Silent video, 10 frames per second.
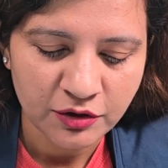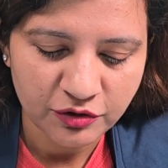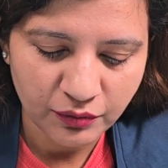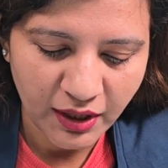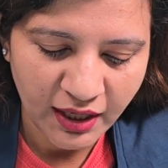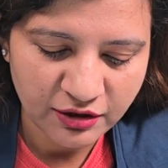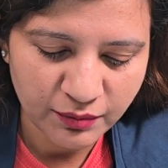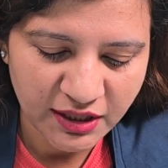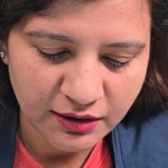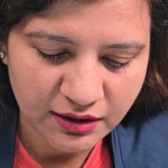So as
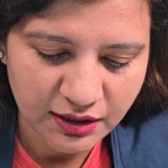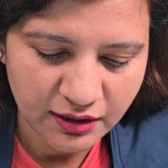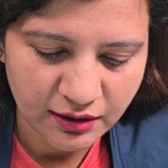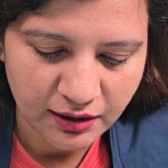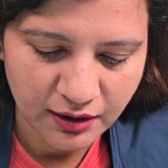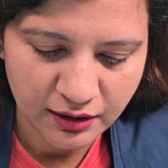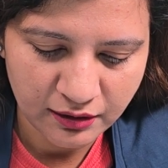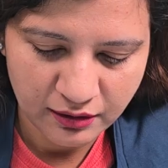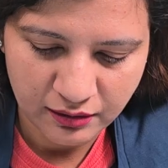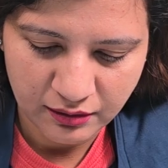we can see
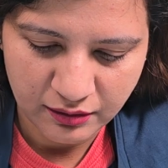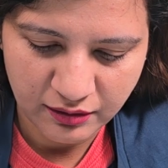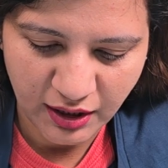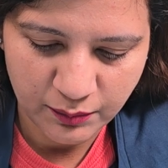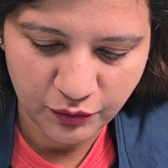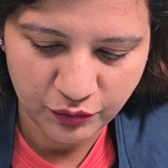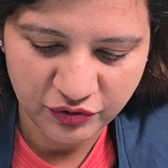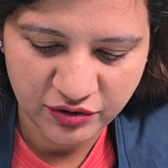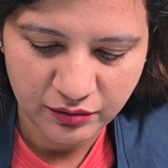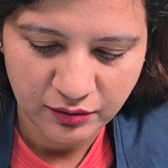in
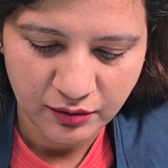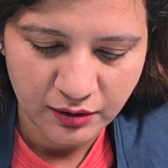ribose,